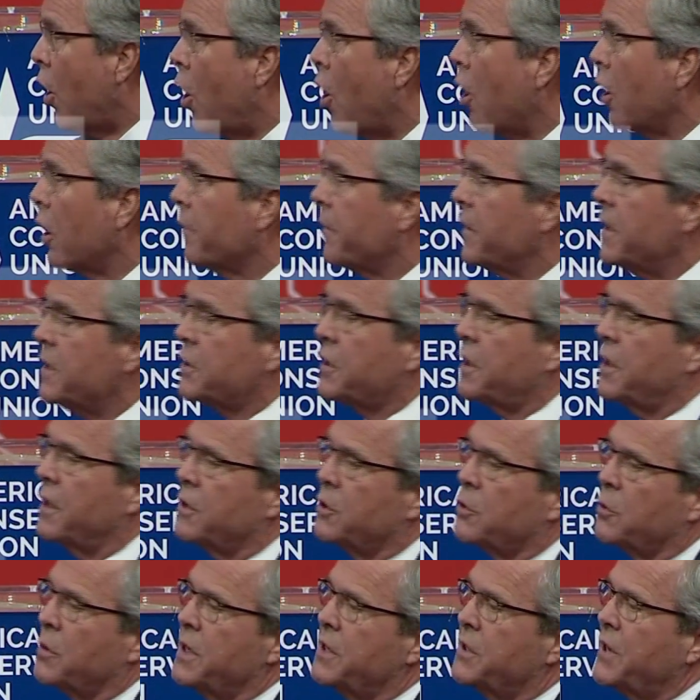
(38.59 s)
all of these
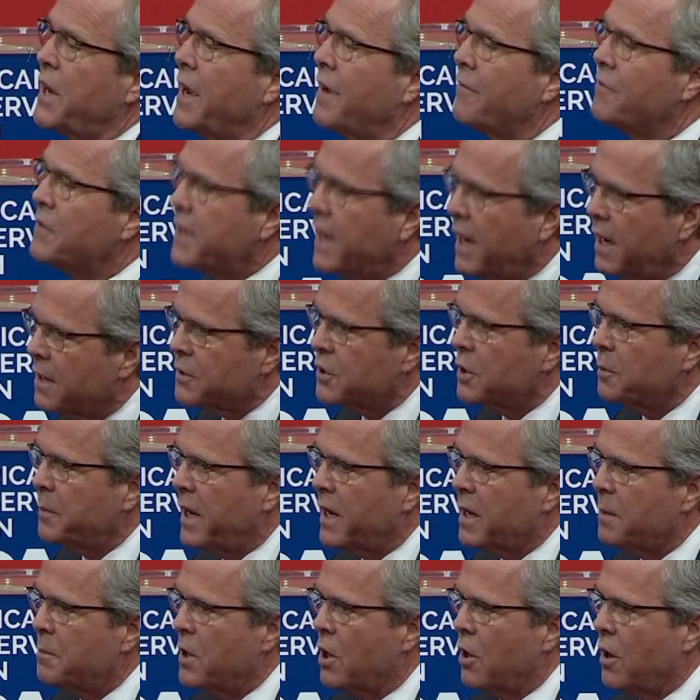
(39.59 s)
countries have doubts
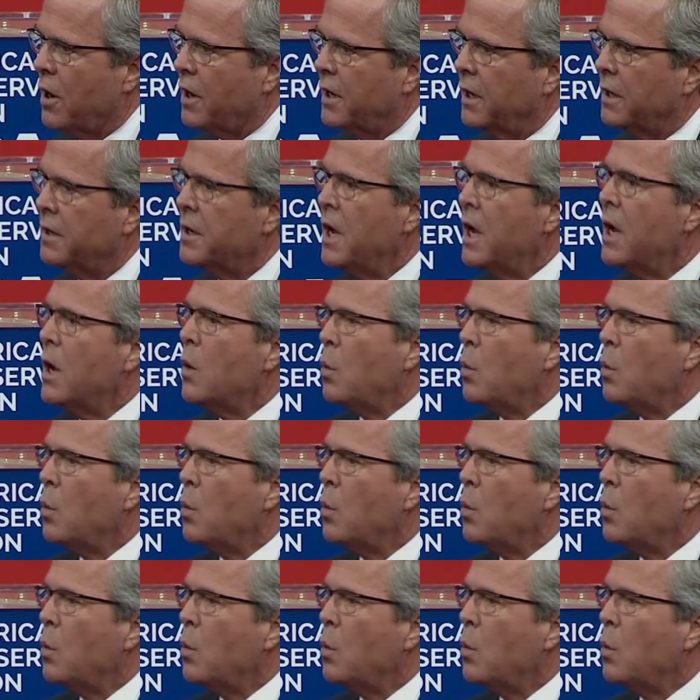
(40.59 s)
about America.